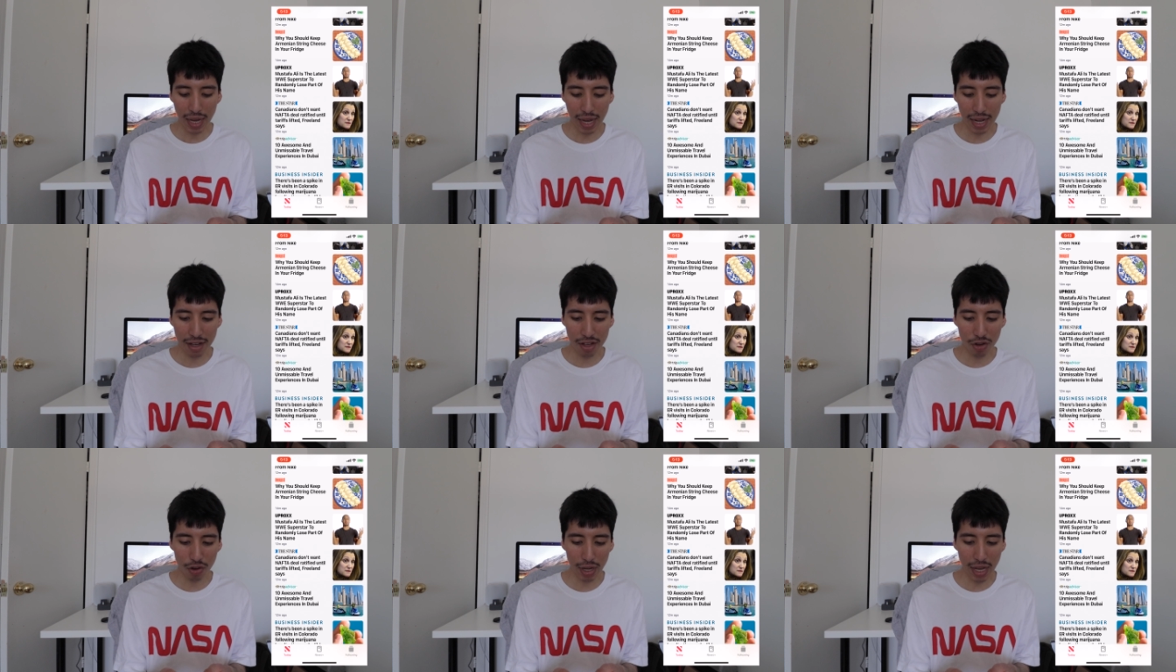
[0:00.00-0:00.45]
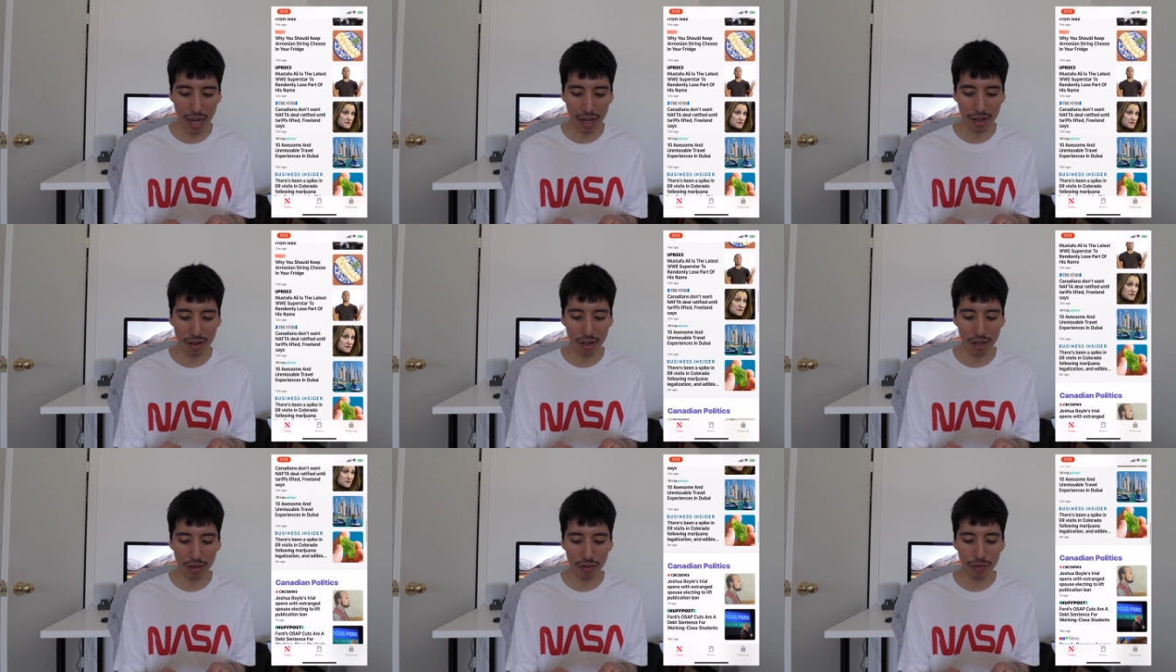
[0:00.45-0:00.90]
And so yeah,
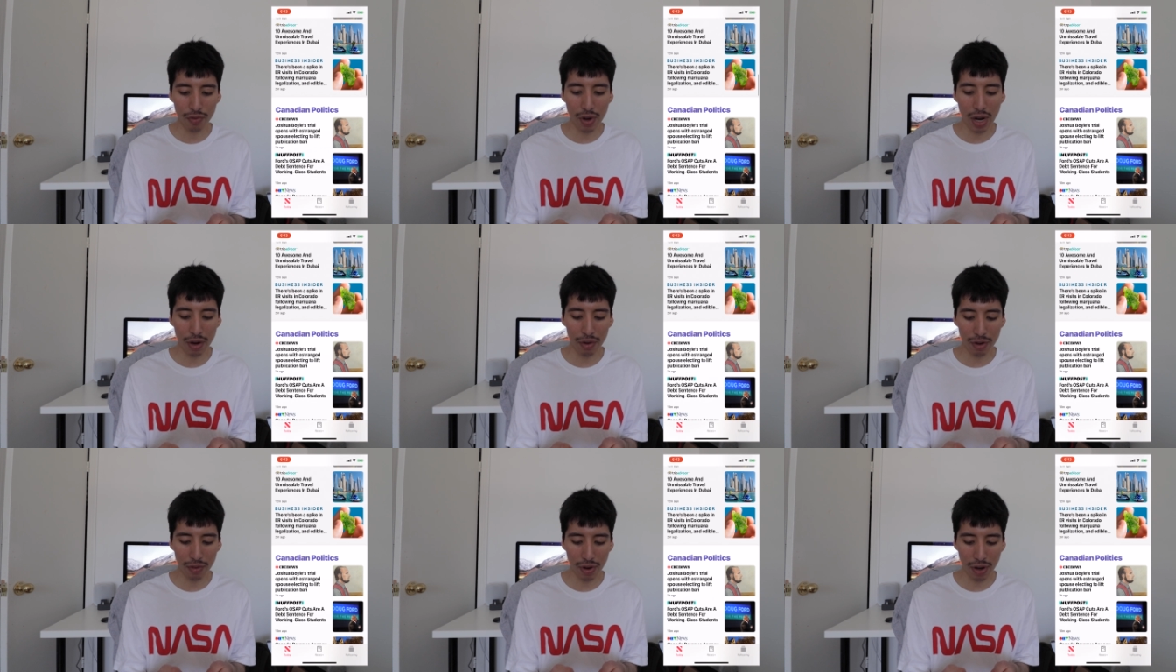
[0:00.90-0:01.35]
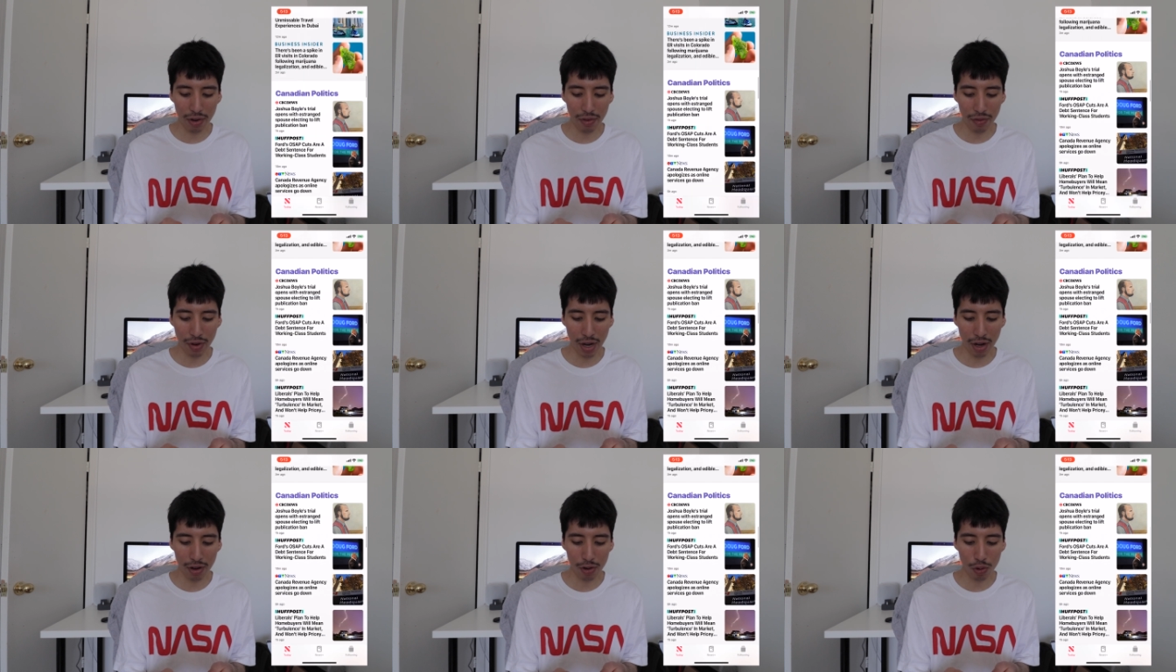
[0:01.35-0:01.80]
it's just very, very,
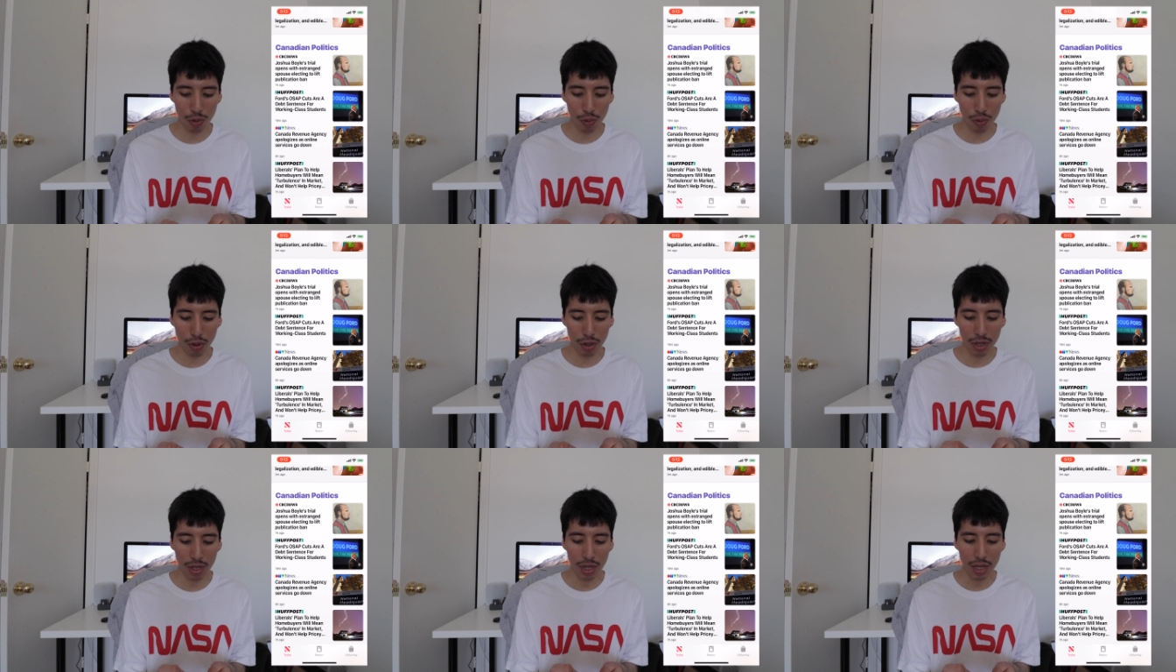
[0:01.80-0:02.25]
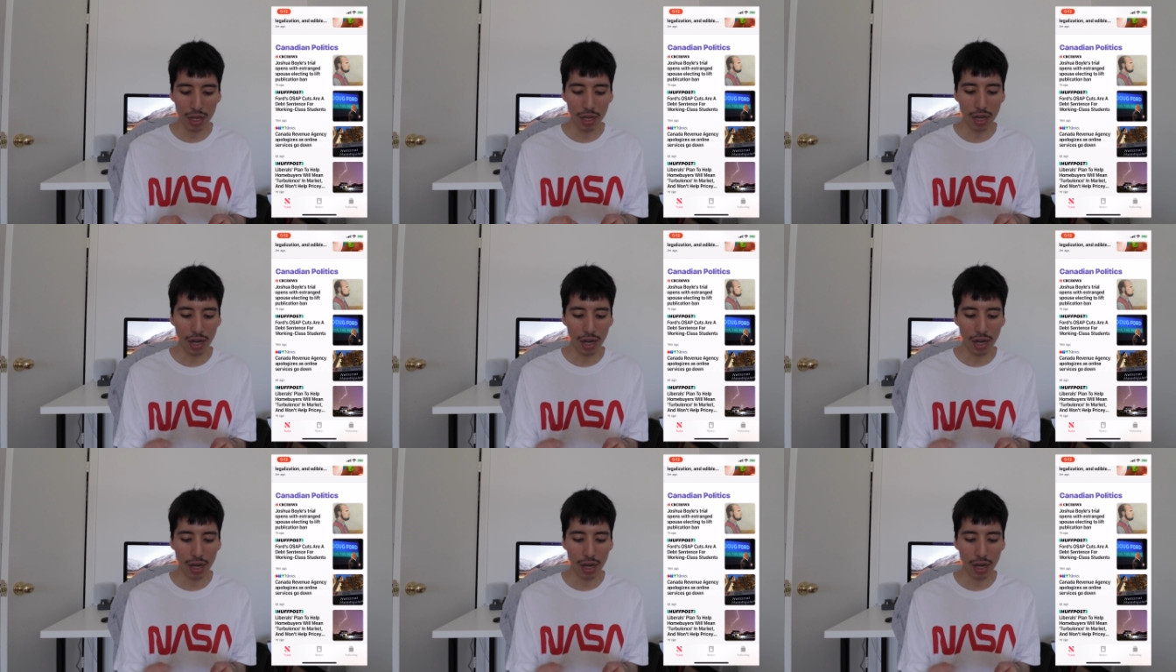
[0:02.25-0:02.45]
very cool.